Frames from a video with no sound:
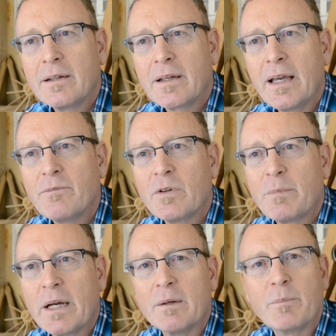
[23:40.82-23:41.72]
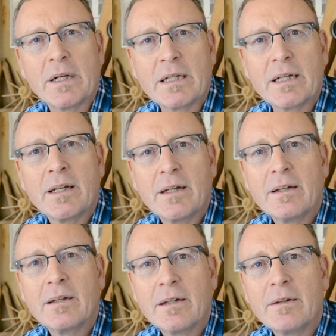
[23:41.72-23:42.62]
came from my upbringing.
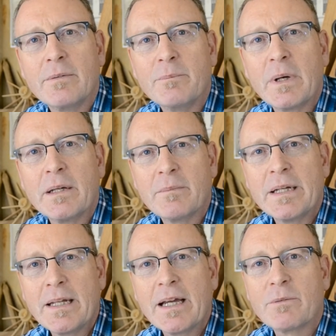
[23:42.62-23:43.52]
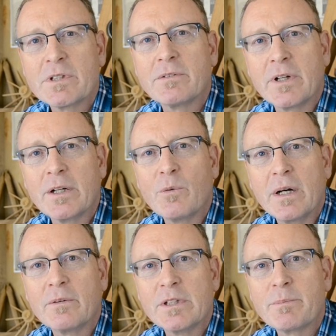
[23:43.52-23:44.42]
I mean, my my dad was a very
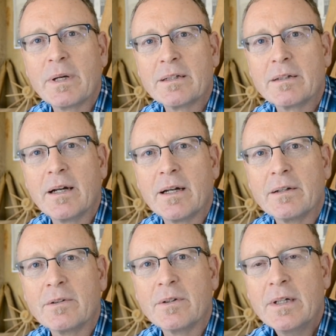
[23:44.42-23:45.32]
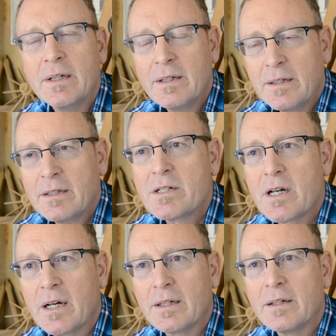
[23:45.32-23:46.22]
well-respected guy who
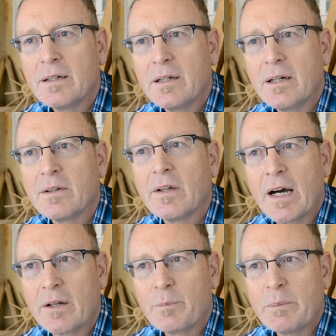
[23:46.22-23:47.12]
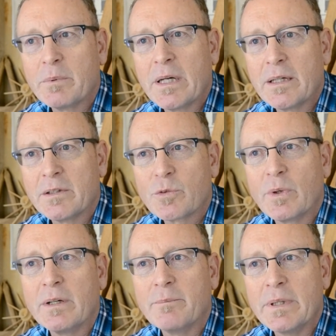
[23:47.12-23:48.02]
taught a lot of people how to
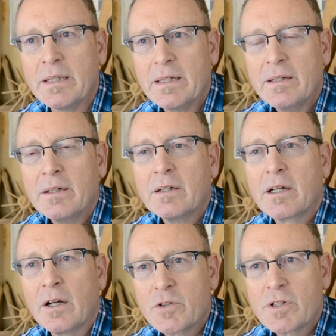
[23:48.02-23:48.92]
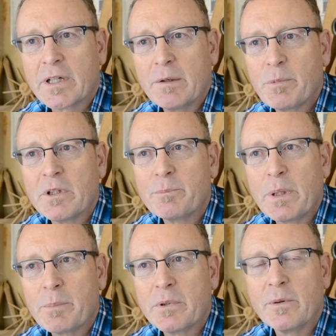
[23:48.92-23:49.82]
swim and coached a couple of
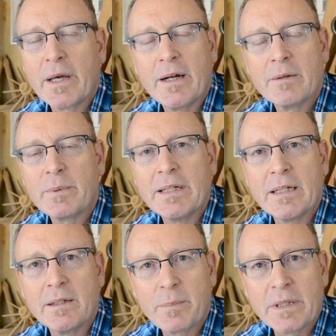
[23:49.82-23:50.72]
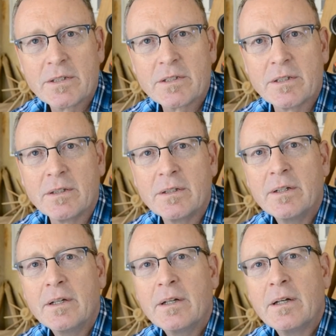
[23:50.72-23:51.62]
people who ended up in the Olympics. And
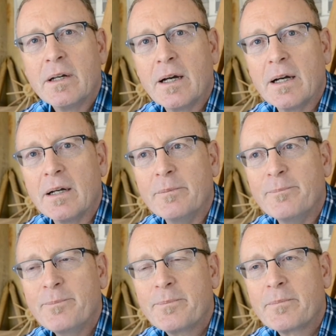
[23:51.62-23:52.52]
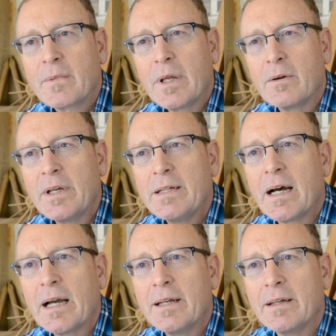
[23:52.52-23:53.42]
um, you know, he
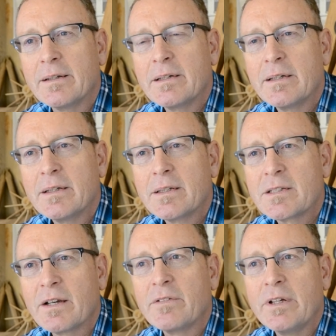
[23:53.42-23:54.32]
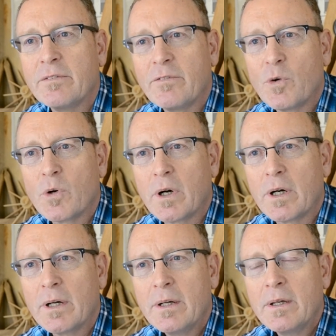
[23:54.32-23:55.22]
died at 74,